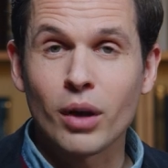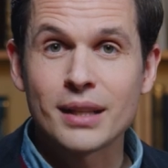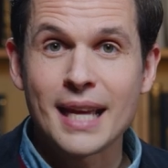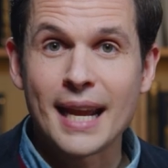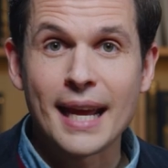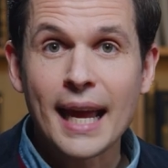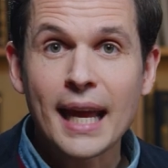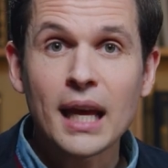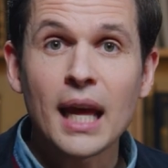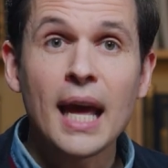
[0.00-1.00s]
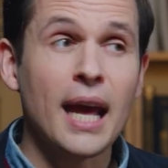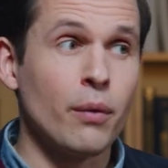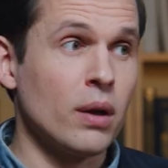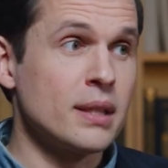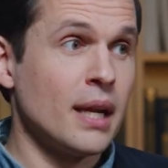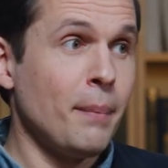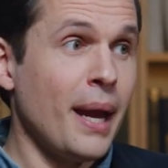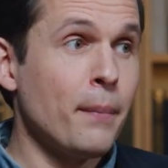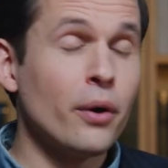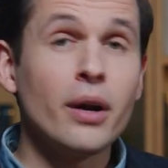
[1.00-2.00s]
runs out of ink, it runs out of
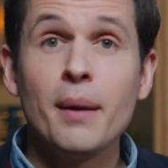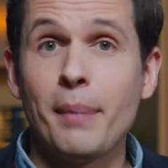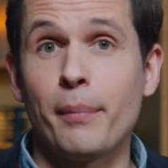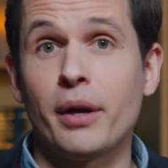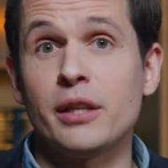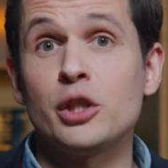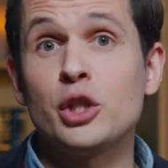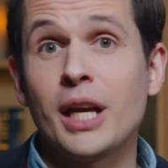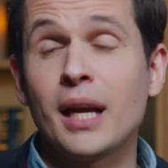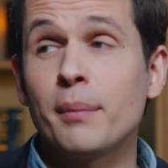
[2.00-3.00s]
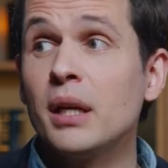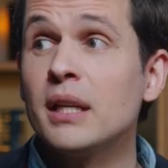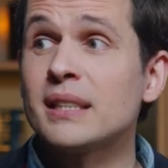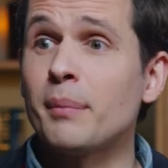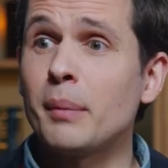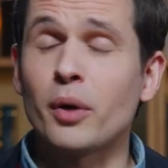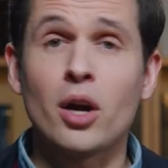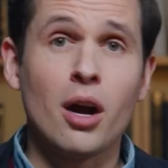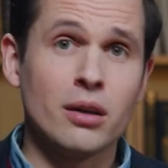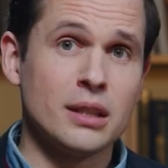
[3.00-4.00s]
paper, paper gets jammed, somebody put
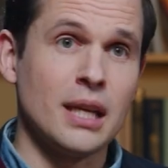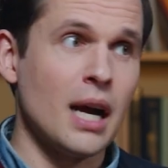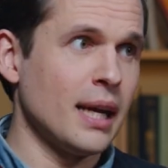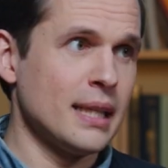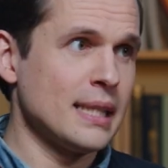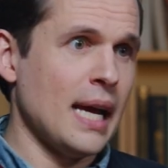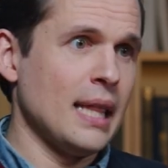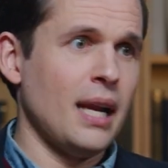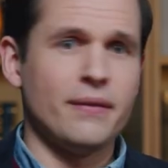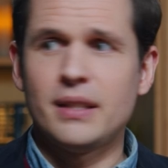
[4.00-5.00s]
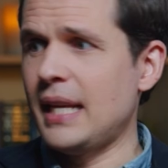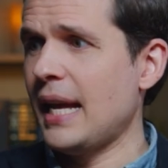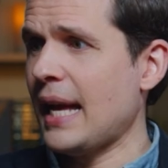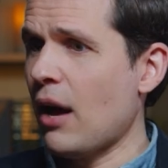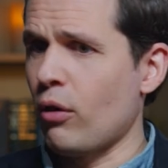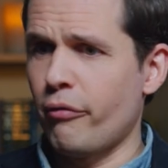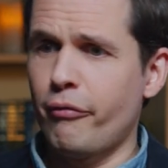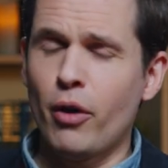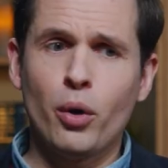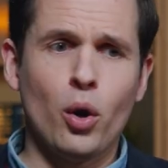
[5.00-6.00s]
cardstock inside that I have to take out, or
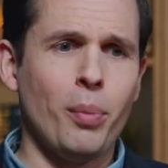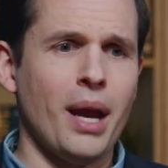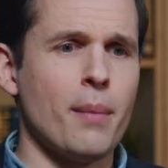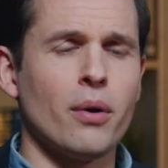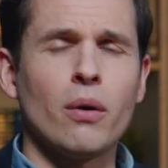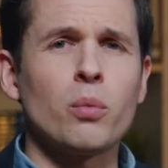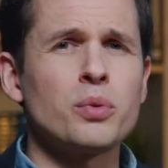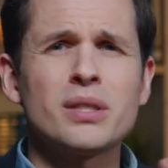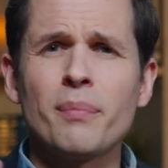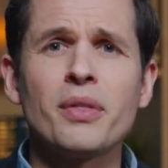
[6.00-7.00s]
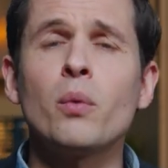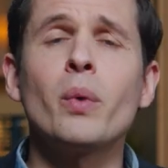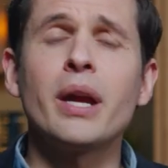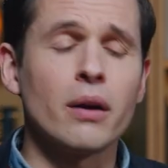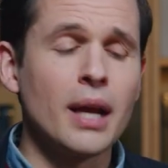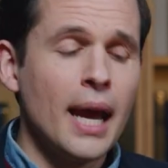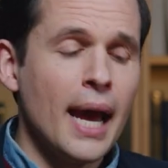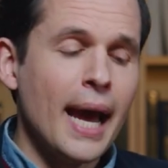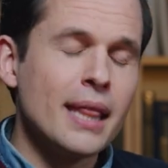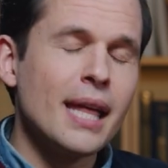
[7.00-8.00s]
photo paper, or something weird,
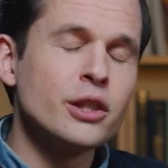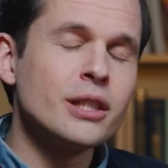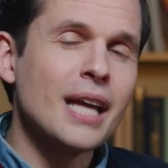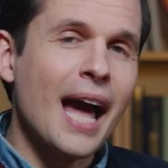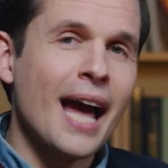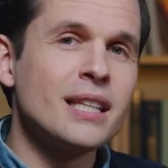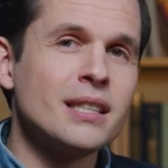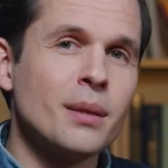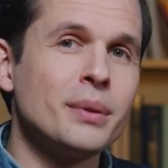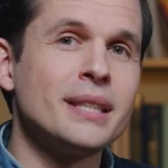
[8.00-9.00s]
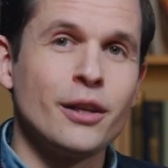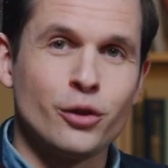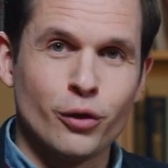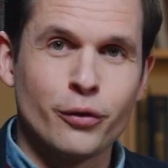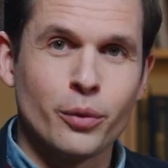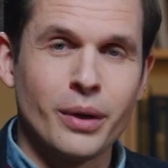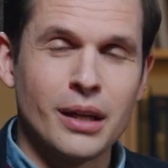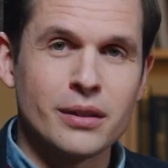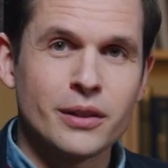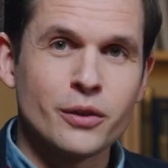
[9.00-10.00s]
and that just adds the potential for
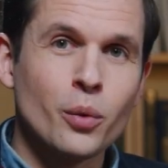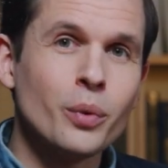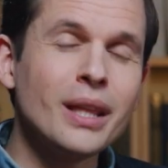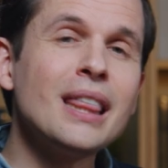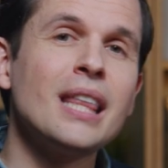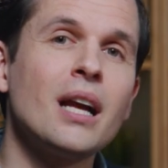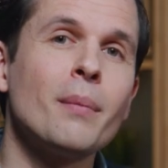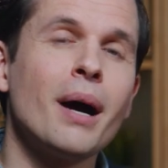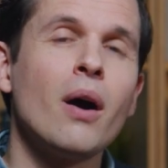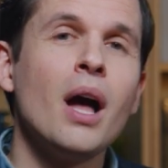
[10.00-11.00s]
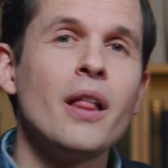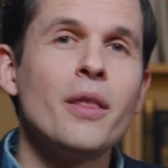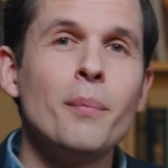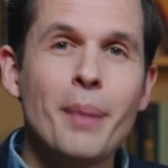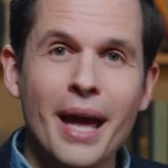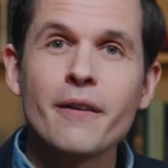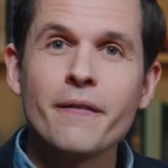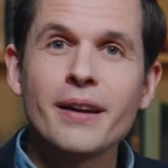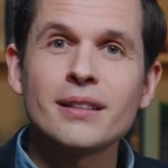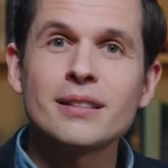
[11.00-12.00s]
risk. So really think about the
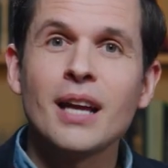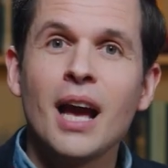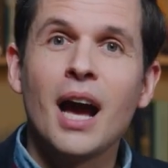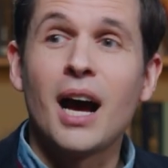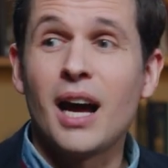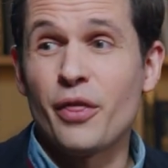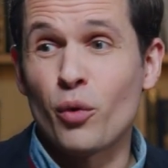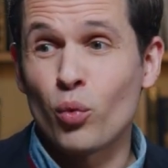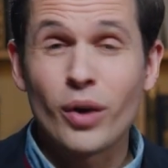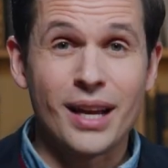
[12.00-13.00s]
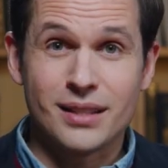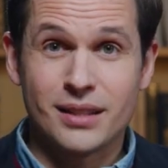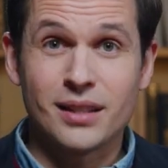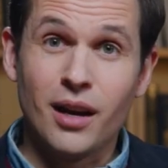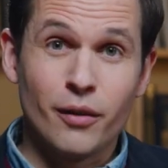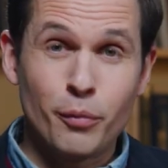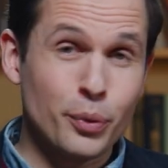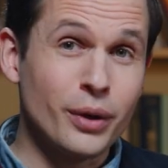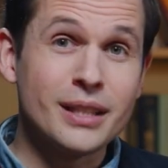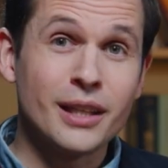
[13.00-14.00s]
benefits uh, and the risks of
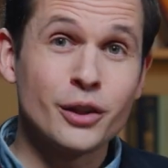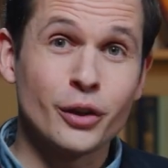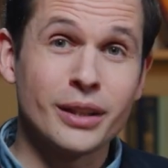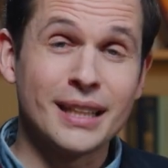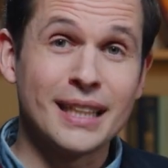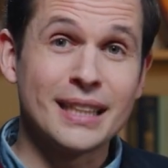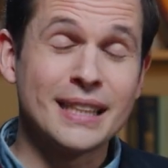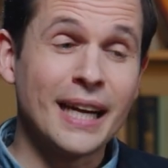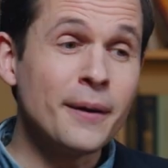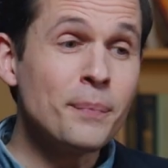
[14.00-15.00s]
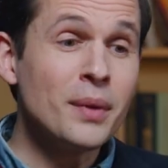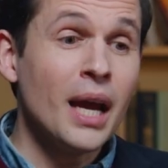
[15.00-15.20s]
printing during the exam,